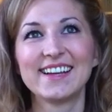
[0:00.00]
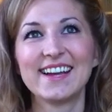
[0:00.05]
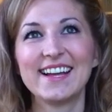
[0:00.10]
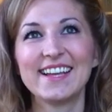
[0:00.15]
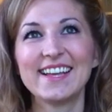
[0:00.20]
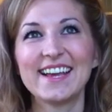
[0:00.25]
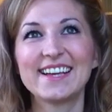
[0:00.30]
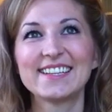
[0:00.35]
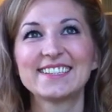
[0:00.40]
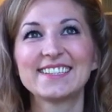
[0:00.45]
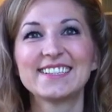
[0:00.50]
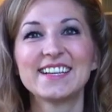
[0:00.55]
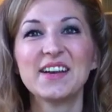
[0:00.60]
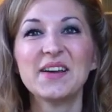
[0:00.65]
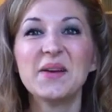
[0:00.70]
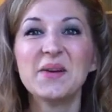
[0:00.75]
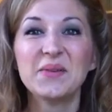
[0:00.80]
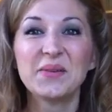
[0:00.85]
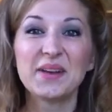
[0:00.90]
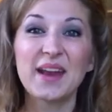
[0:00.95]
I guess
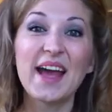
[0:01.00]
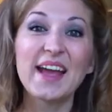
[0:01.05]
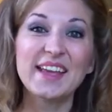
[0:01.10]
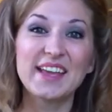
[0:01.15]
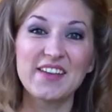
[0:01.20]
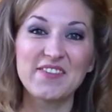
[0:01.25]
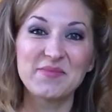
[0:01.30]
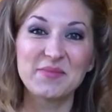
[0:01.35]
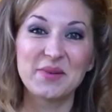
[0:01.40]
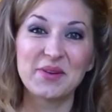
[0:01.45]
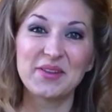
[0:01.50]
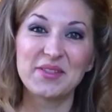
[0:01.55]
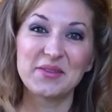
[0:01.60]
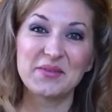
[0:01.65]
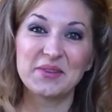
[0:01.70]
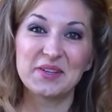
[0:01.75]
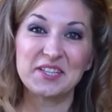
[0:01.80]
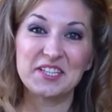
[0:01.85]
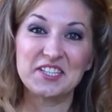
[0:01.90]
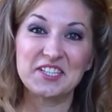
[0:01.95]
when I gave birth
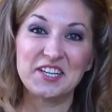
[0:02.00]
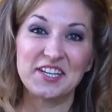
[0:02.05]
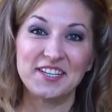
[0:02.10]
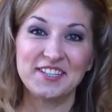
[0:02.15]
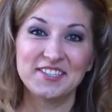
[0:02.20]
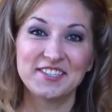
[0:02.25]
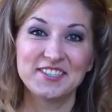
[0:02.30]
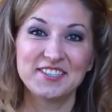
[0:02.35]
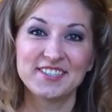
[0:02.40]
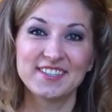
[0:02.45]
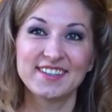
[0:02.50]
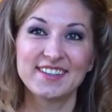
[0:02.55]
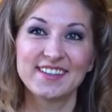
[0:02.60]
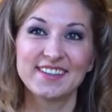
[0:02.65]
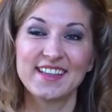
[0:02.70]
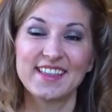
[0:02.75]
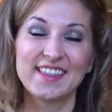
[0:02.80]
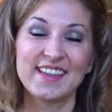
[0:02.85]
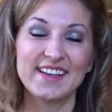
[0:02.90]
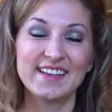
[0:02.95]
it really changed
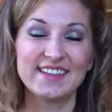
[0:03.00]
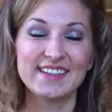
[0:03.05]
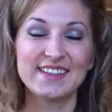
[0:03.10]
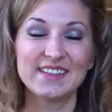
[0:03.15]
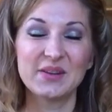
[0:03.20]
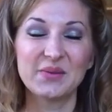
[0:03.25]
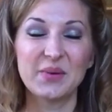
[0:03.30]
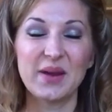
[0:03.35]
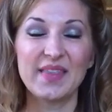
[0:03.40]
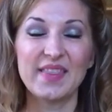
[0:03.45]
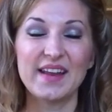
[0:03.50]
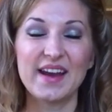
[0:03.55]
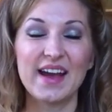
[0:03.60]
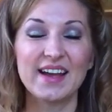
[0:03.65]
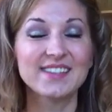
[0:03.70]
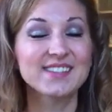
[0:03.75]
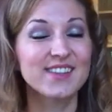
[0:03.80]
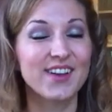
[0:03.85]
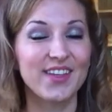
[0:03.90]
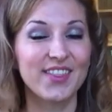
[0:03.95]
the way that
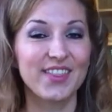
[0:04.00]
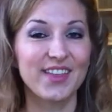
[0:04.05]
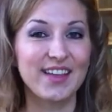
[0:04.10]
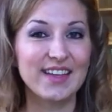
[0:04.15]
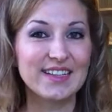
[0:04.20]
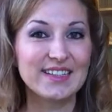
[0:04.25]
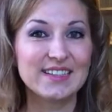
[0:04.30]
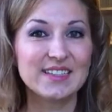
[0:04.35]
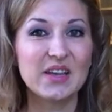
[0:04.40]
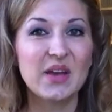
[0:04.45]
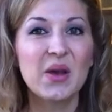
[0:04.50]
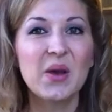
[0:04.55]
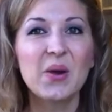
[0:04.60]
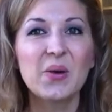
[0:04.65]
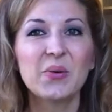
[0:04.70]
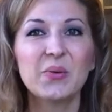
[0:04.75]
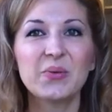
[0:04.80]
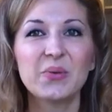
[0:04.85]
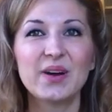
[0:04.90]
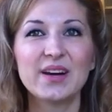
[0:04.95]
I saw things,
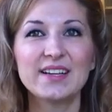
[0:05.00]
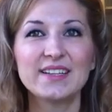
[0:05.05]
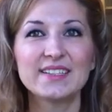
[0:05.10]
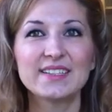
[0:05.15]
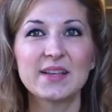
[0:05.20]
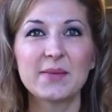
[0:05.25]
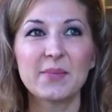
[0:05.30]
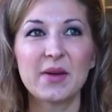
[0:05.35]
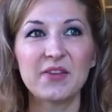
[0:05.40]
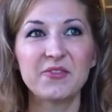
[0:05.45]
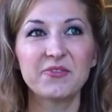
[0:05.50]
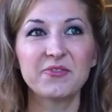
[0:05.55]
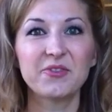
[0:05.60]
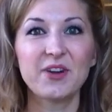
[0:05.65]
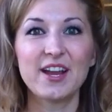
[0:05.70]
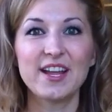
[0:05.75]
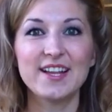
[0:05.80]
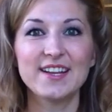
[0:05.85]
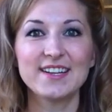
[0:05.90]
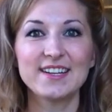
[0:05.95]
was my
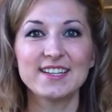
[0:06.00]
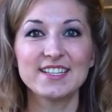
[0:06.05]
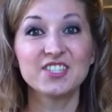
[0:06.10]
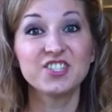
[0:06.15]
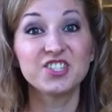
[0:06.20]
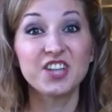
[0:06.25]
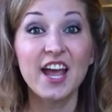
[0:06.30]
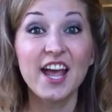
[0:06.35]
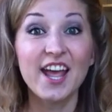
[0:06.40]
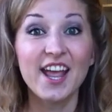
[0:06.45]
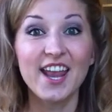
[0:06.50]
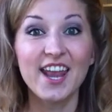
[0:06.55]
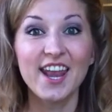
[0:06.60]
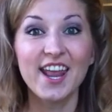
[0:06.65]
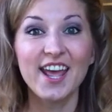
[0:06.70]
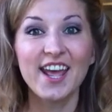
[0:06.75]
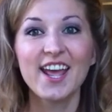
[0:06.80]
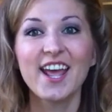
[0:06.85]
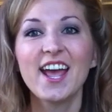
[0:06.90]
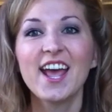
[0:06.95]
friend
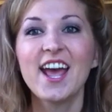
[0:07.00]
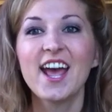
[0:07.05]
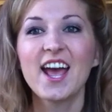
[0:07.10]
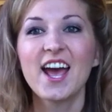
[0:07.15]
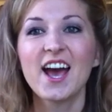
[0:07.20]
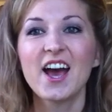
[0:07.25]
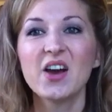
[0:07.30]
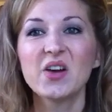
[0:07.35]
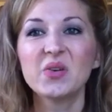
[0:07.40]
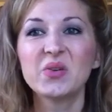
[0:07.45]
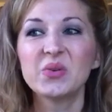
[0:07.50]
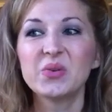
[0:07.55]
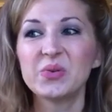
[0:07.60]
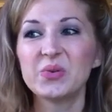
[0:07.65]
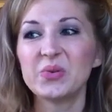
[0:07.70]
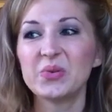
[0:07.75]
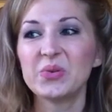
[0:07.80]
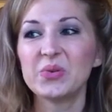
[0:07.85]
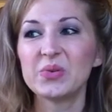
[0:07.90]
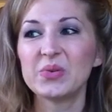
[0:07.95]
Jen,
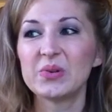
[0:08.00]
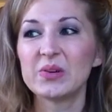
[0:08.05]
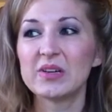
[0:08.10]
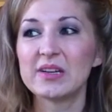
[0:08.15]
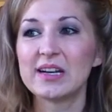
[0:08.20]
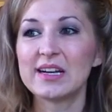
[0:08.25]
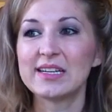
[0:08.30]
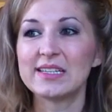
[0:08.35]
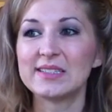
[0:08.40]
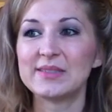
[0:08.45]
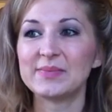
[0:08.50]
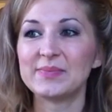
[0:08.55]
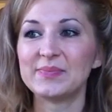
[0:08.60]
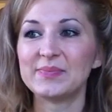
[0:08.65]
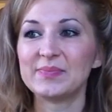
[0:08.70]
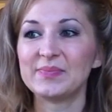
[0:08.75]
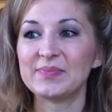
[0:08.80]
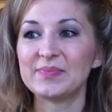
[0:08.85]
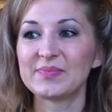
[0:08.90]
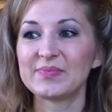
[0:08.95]
who
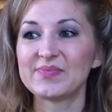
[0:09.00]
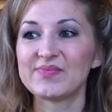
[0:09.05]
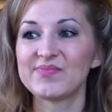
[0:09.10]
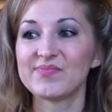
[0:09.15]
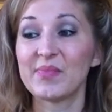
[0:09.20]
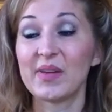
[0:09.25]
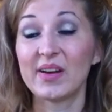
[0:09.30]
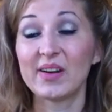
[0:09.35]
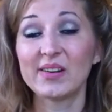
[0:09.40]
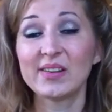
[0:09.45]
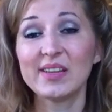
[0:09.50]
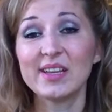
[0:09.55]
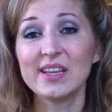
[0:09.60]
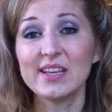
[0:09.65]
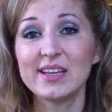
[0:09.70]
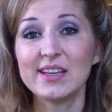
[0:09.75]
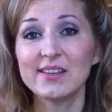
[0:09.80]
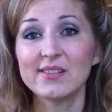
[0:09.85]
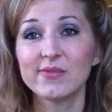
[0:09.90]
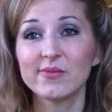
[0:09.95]

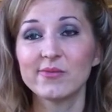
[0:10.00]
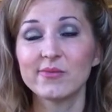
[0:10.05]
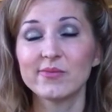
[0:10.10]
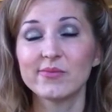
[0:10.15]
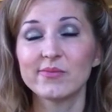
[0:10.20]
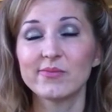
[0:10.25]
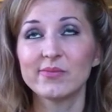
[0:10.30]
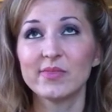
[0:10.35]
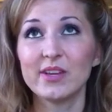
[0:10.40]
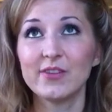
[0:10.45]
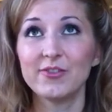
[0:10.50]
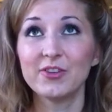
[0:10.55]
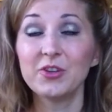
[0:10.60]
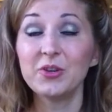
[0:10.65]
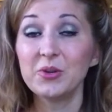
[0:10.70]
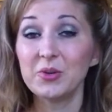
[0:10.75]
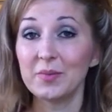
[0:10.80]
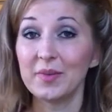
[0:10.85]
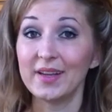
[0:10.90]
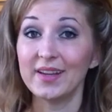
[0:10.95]
barely
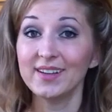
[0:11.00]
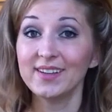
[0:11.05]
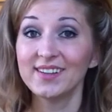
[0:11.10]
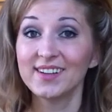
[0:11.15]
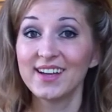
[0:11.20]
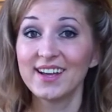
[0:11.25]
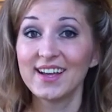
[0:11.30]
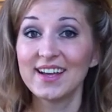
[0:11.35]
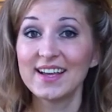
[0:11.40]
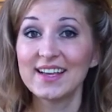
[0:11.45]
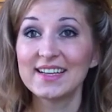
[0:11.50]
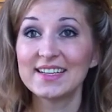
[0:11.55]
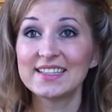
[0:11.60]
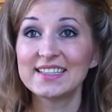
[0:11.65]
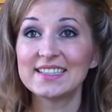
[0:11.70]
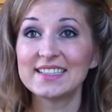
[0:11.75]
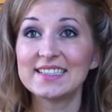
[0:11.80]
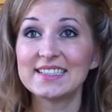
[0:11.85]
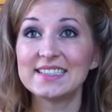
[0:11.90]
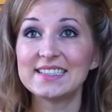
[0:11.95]
even knew me,
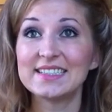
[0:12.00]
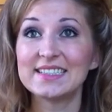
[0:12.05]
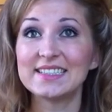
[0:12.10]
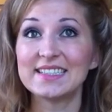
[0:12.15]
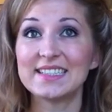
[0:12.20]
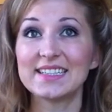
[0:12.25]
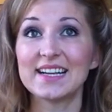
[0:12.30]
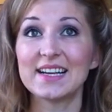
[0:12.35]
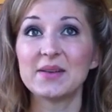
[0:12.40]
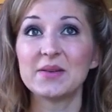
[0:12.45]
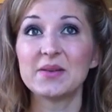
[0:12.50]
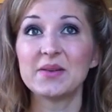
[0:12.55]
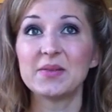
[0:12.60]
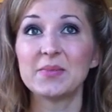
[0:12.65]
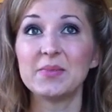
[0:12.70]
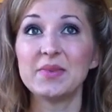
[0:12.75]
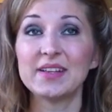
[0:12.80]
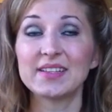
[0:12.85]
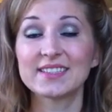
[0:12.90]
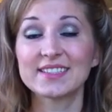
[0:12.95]
did a
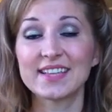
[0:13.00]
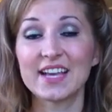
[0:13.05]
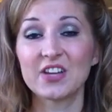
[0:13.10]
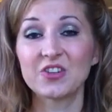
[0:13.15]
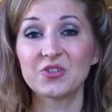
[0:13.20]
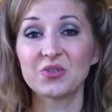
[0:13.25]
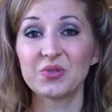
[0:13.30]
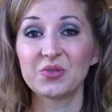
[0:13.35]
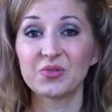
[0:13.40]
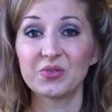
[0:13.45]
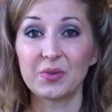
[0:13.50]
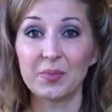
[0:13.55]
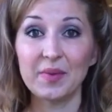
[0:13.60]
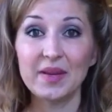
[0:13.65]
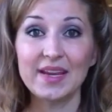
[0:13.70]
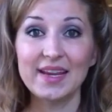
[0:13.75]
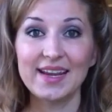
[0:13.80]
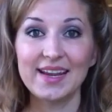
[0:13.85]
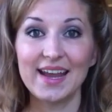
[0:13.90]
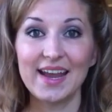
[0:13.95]
meal schedule for
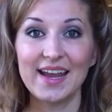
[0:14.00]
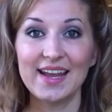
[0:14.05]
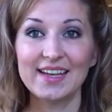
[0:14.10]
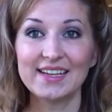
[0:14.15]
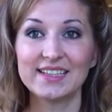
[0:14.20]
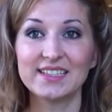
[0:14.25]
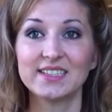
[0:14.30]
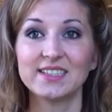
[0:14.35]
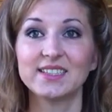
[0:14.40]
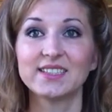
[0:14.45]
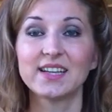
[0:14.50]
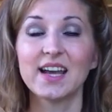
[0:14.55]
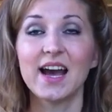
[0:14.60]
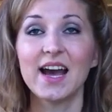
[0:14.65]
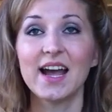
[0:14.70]
me, and